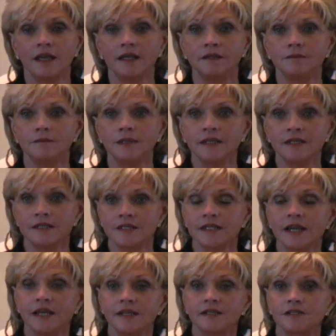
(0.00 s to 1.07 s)
and many
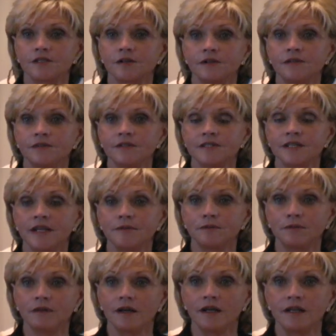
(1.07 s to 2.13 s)
states are in the same
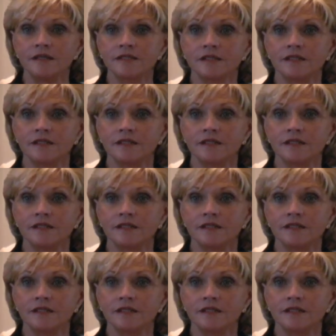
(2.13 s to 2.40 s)
place,